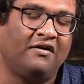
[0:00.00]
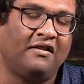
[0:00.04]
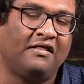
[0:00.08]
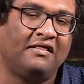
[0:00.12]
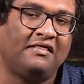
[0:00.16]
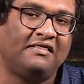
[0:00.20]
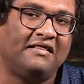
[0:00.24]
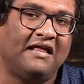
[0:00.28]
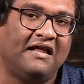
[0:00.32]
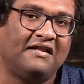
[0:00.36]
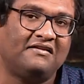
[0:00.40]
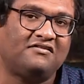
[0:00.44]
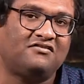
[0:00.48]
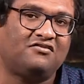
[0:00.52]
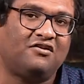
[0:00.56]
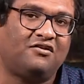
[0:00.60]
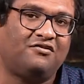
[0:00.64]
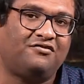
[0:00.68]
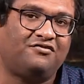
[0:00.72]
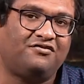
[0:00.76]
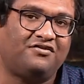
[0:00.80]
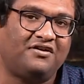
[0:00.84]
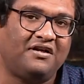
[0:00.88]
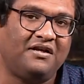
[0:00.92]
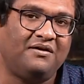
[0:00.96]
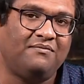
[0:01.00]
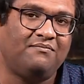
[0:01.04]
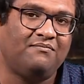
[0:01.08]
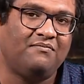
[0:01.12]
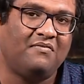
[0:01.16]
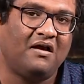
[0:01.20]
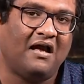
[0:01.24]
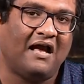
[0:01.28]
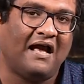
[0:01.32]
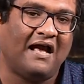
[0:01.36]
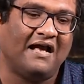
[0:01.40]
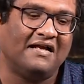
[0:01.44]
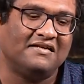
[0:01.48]
that saw dream
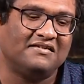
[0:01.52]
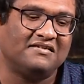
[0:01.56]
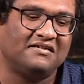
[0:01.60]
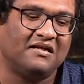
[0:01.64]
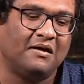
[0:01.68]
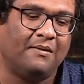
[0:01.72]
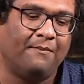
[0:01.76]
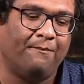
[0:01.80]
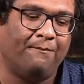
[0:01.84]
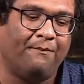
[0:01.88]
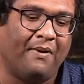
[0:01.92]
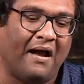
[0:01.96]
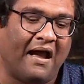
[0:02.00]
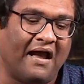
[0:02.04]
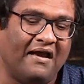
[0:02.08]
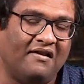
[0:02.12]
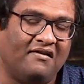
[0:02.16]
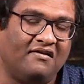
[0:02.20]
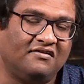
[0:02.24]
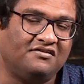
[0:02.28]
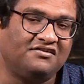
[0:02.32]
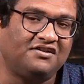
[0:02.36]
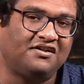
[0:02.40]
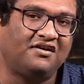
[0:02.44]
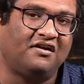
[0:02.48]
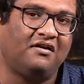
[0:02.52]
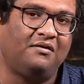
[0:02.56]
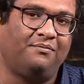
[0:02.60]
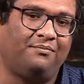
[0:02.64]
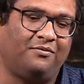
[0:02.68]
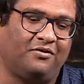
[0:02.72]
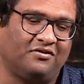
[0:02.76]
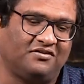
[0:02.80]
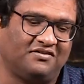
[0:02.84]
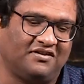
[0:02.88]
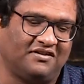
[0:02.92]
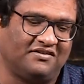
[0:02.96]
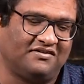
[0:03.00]
as biological
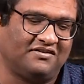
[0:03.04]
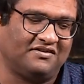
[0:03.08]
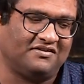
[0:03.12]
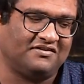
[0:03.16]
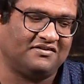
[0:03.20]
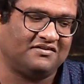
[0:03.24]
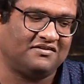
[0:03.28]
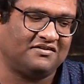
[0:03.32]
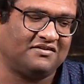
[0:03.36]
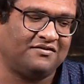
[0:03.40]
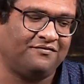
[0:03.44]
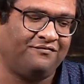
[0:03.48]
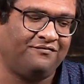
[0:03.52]
processes,